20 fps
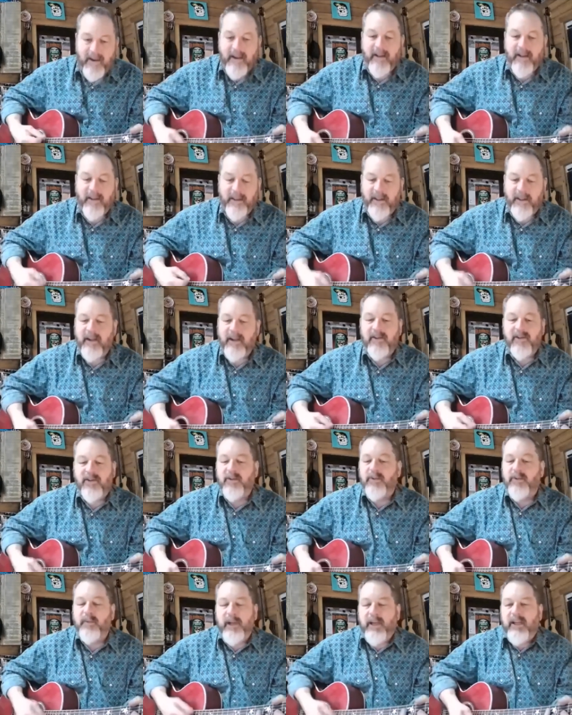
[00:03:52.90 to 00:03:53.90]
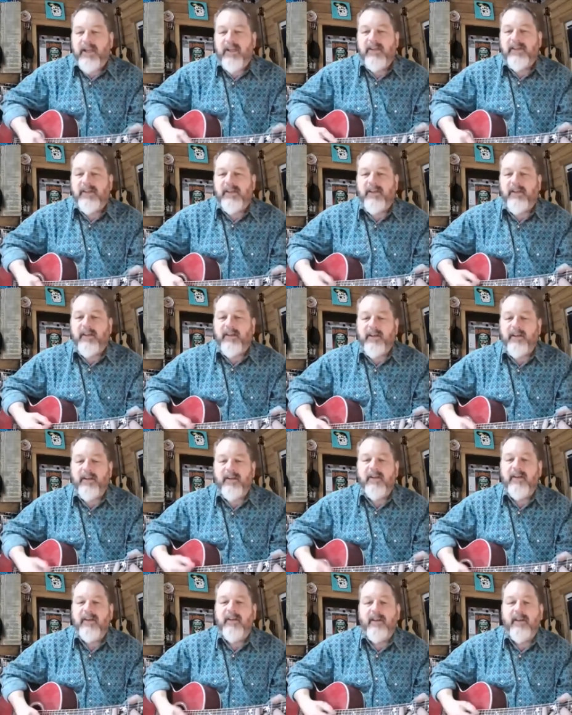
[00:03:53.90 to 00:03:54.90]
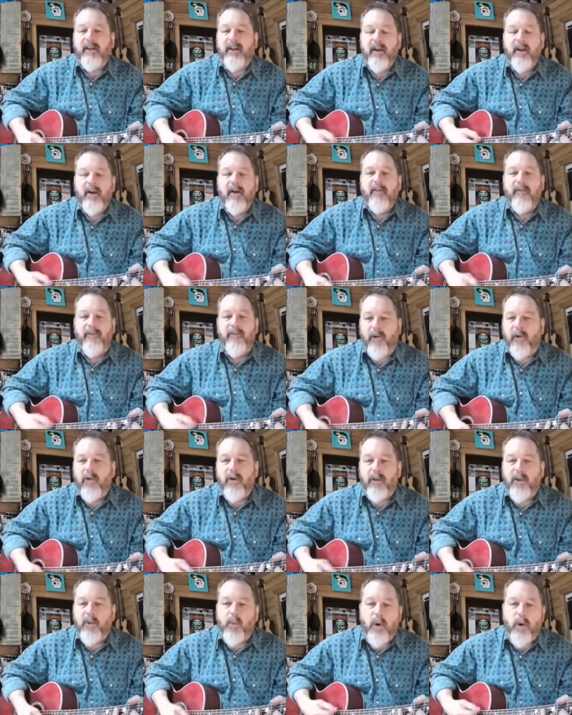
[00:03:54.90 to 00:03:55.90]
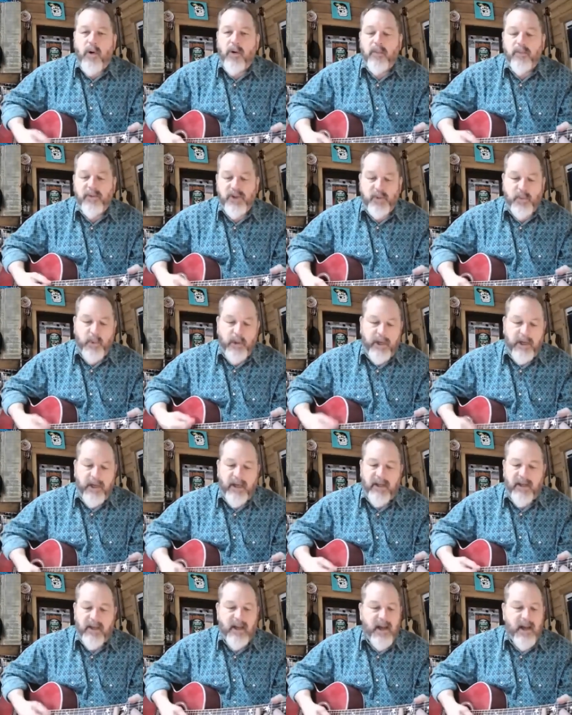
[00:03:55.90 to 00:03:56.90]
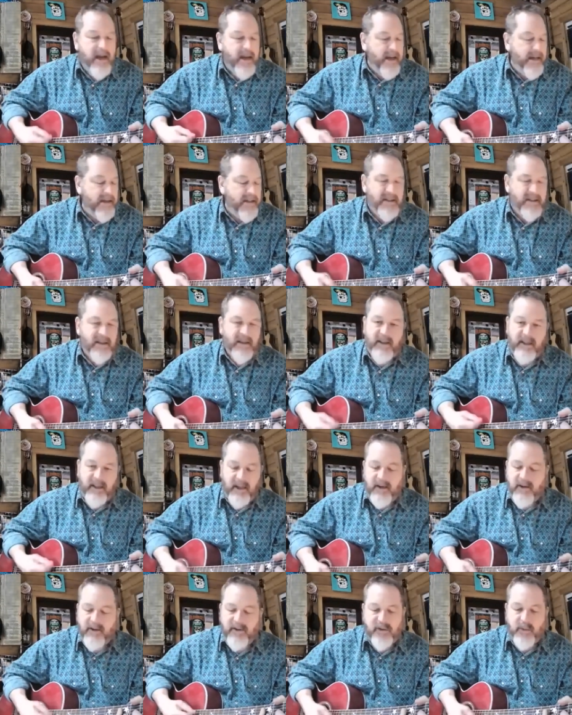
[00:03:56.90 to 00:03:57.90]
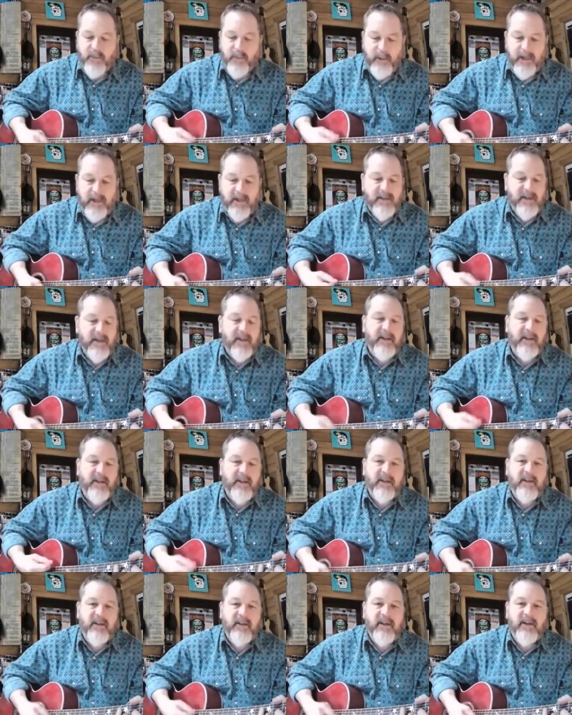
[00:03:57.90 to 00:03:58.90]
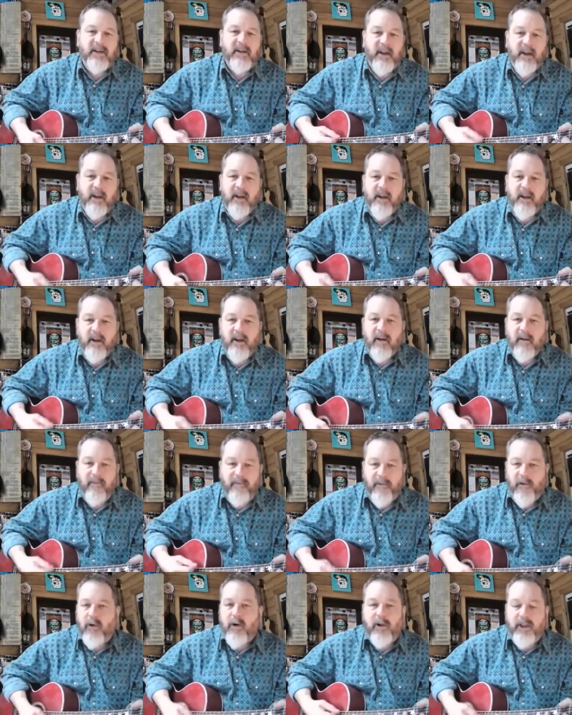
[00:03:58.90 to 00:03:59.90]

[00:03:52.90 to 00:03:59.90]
There's a reason for the warm, sweet nights. There's a reason for the